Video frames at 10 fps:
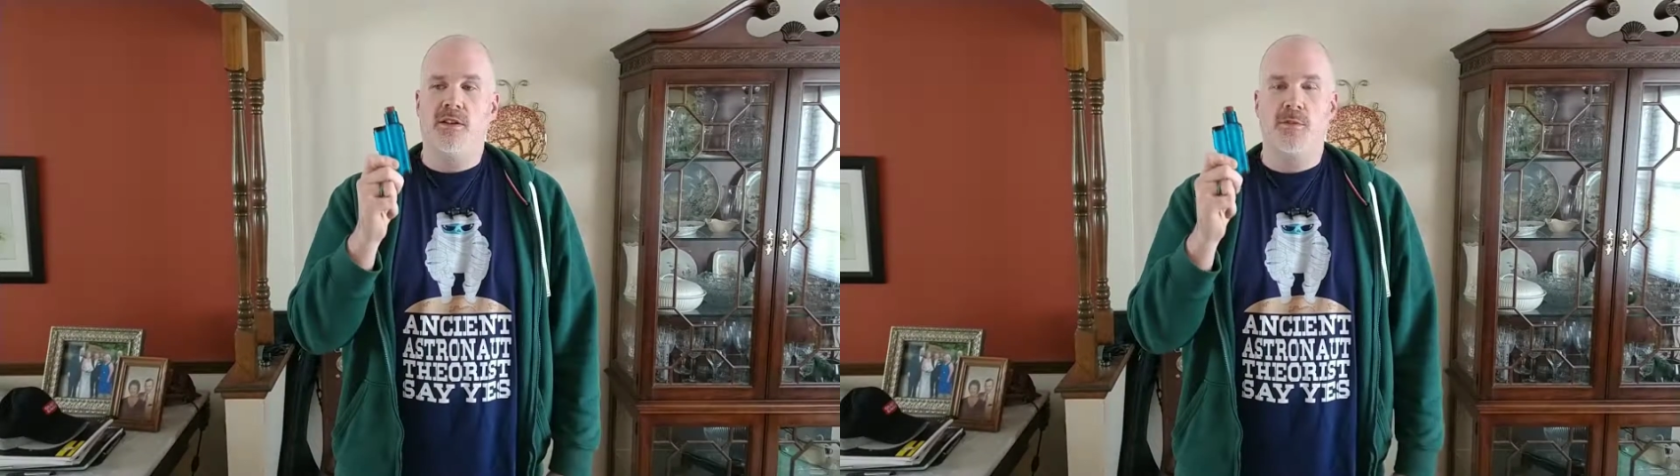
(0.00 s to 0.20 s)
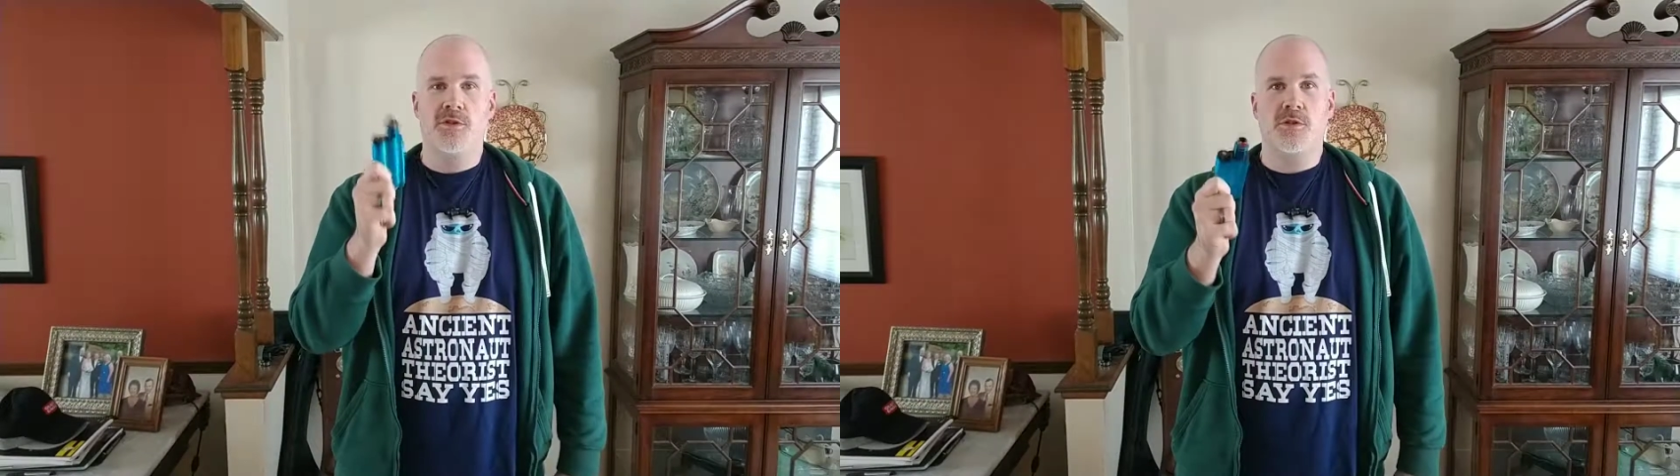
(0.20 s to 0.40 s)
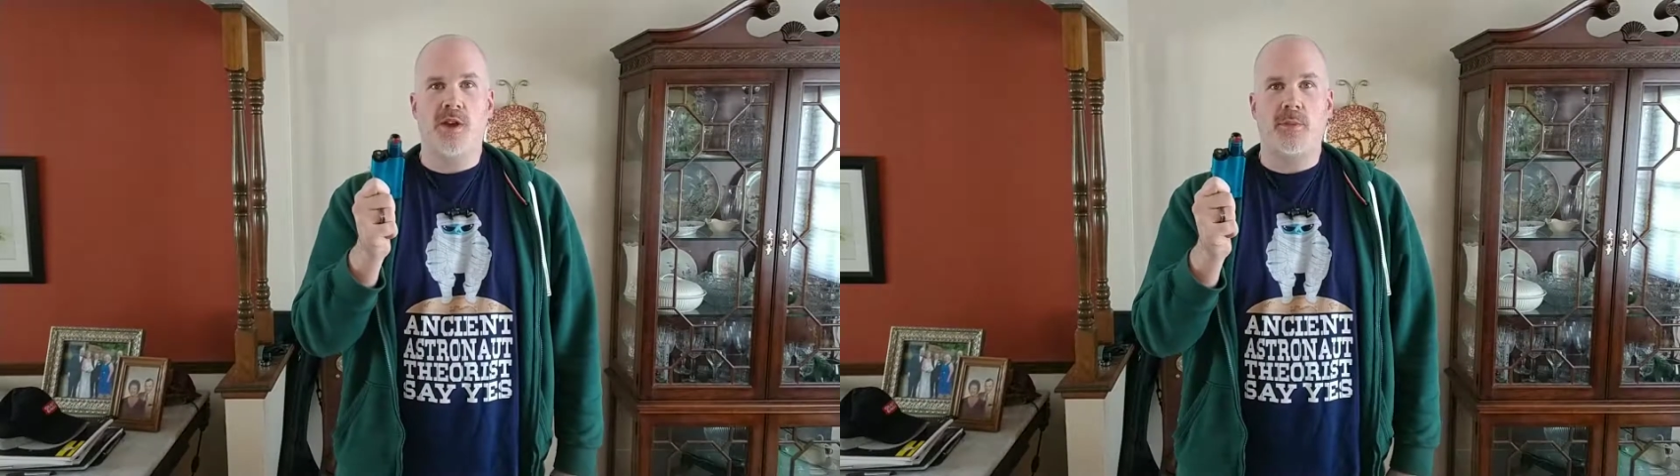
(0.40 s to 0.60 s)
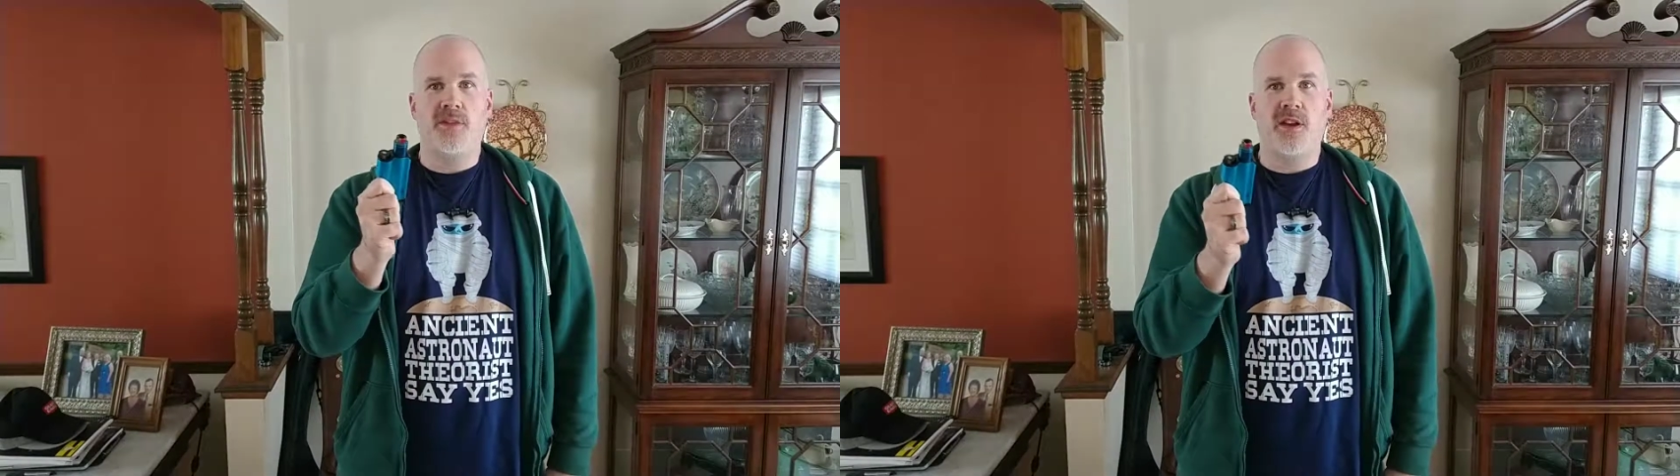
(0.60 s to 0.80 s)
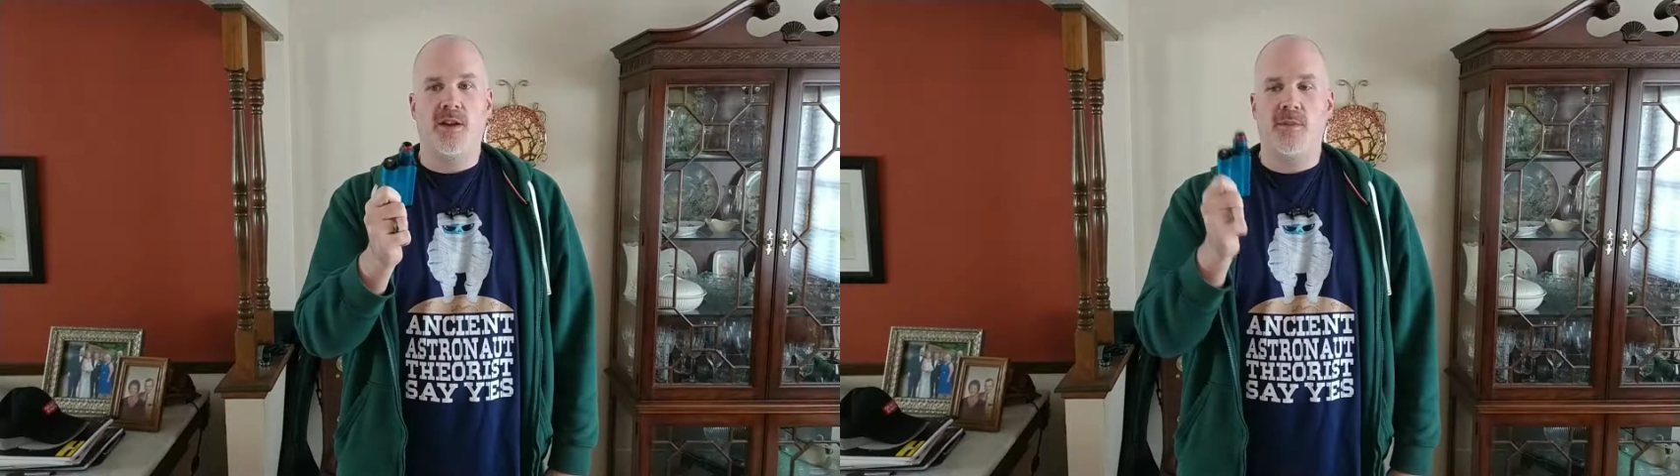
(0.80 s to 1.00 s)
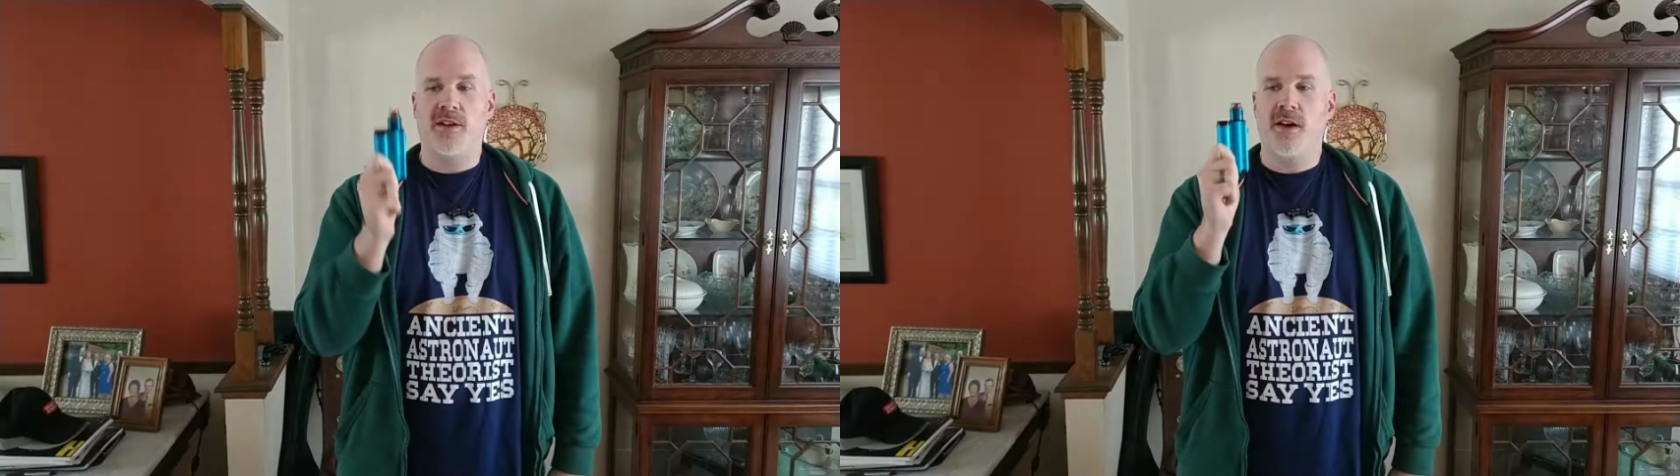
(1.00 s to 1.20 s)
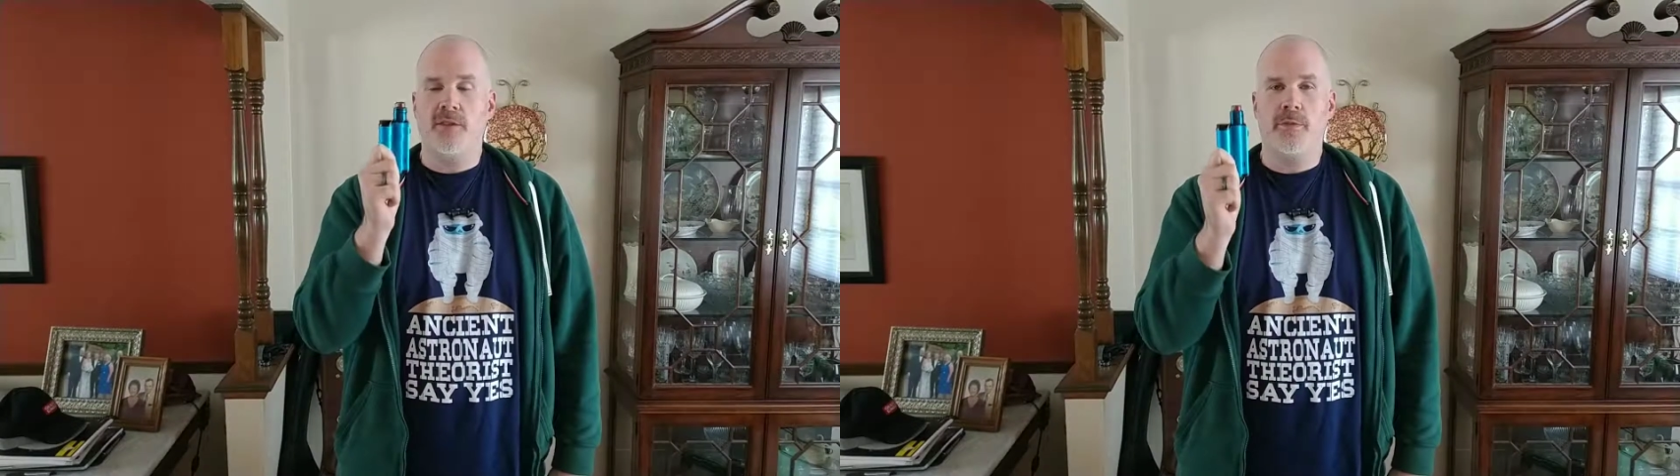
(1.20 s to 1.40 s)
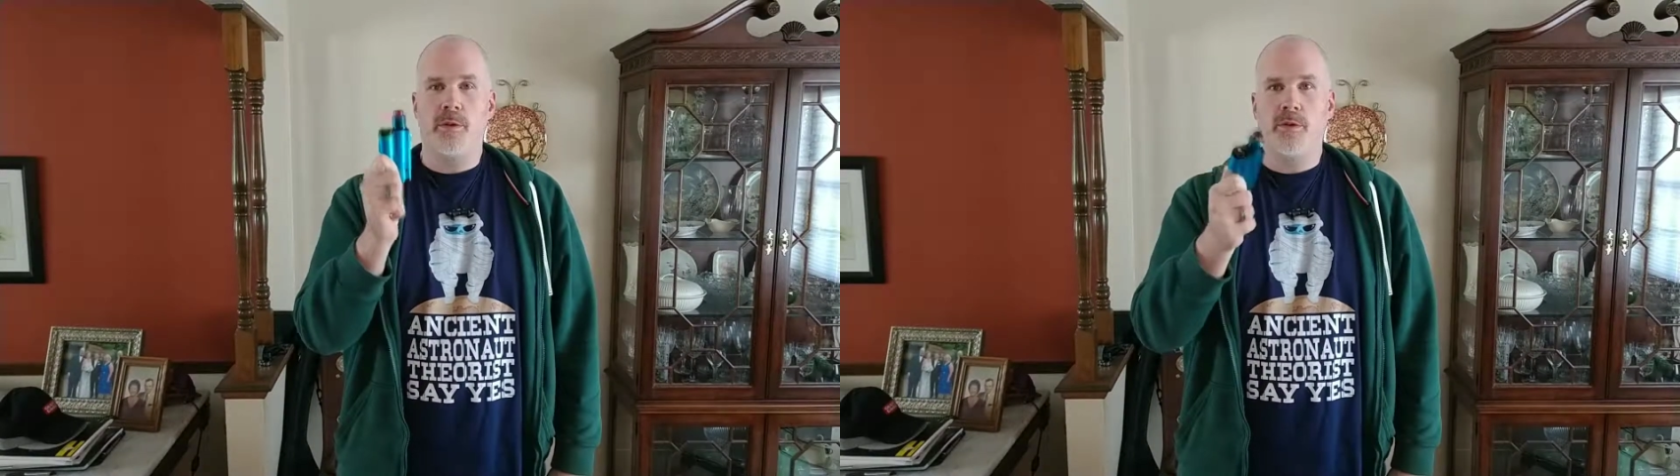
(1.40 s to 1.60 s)
original Topside by
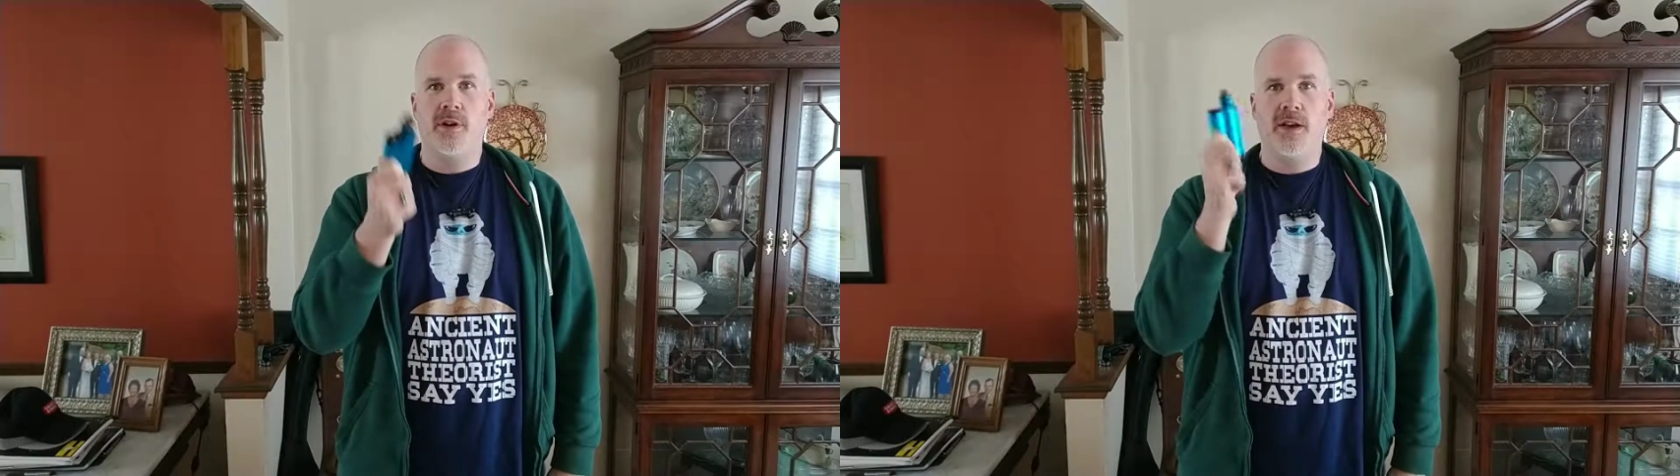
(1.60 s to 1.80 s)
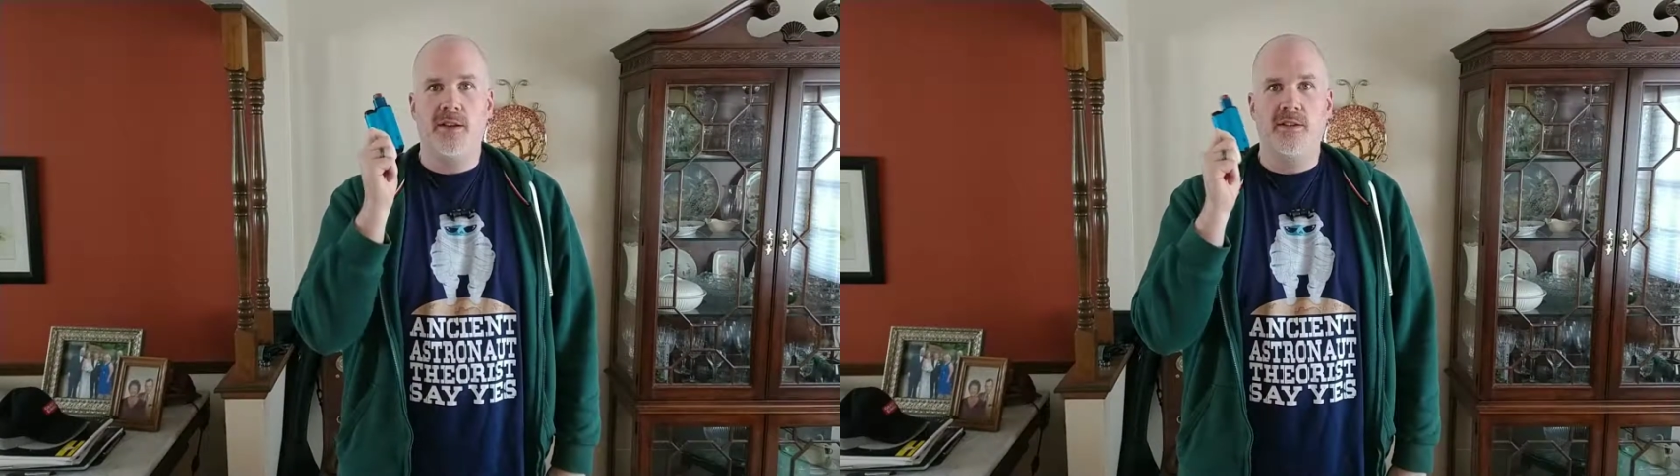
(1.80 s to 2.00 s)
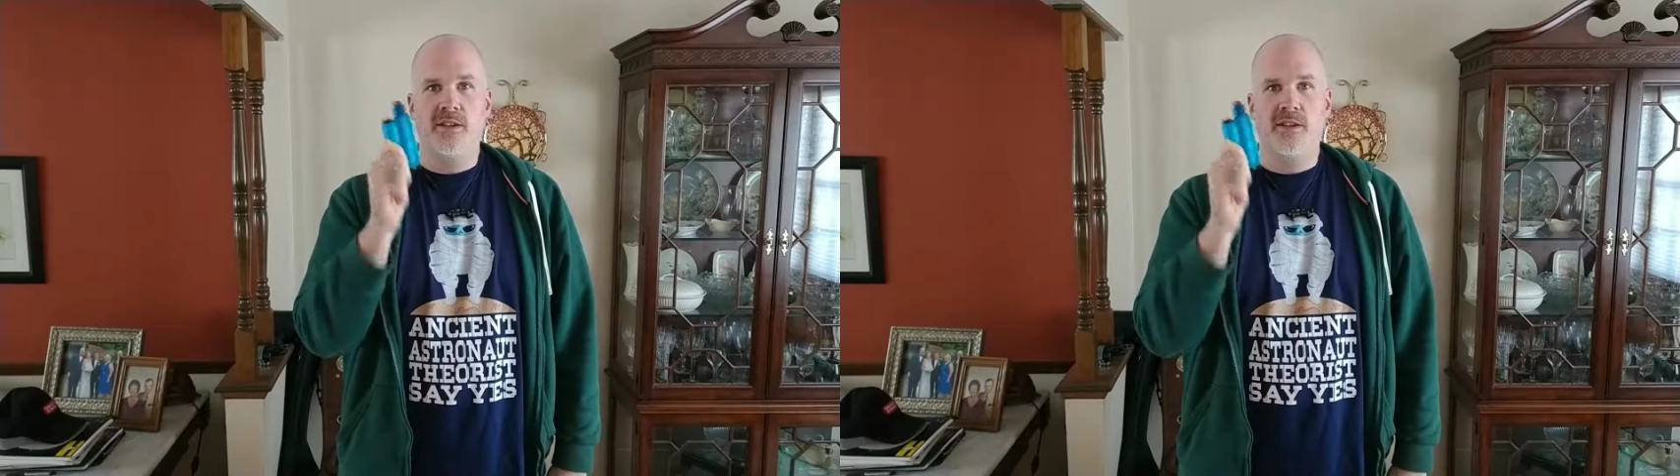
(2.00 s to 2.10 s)
Dovpo and